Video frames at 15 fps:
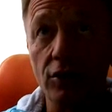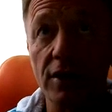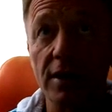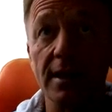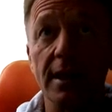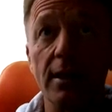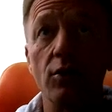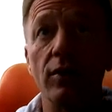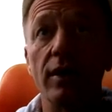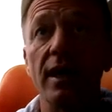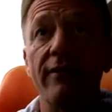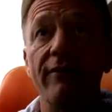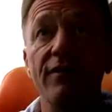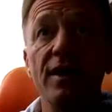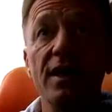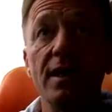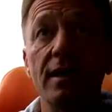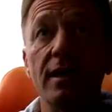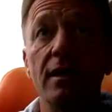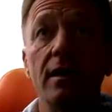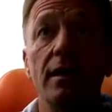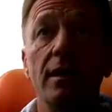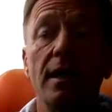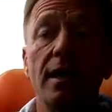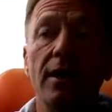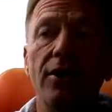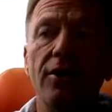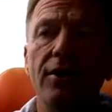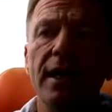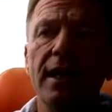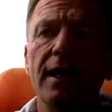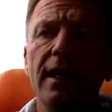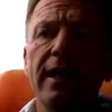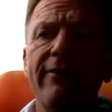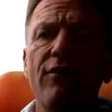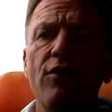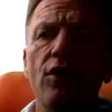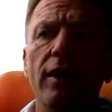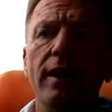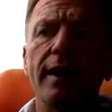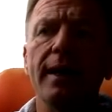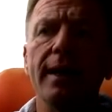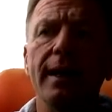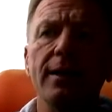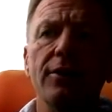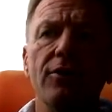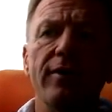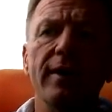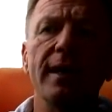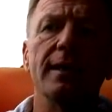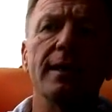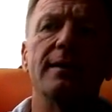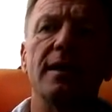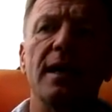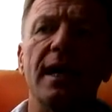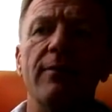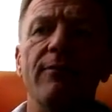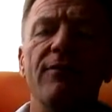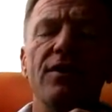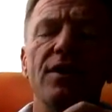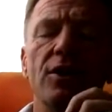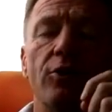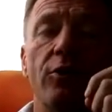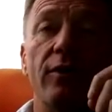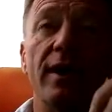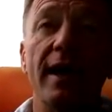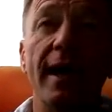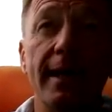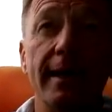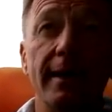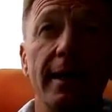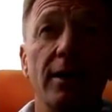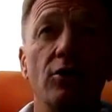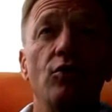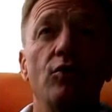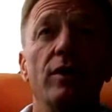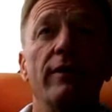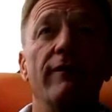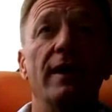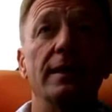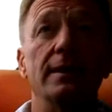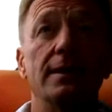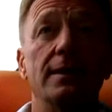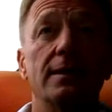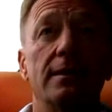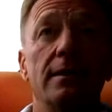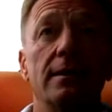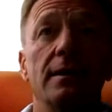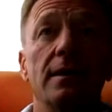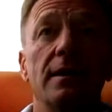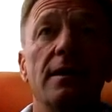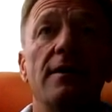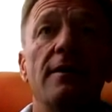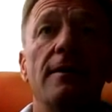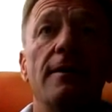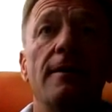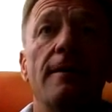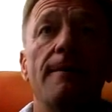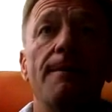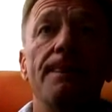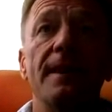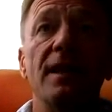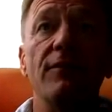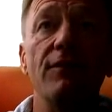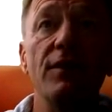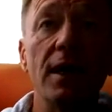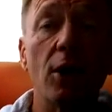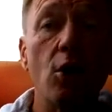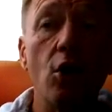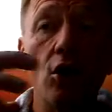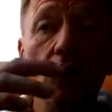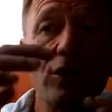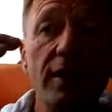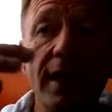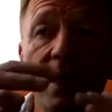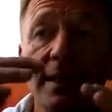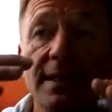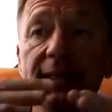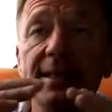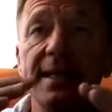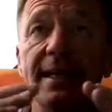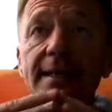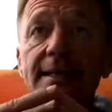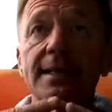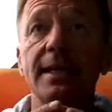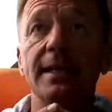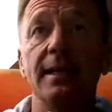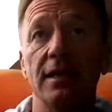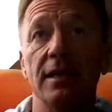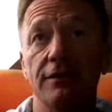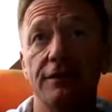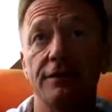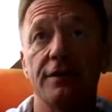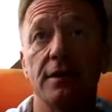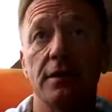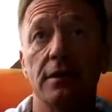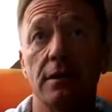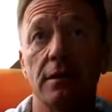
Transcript: you say, okay, we are really working in real time. We are reacting to events, that we are context sensitive,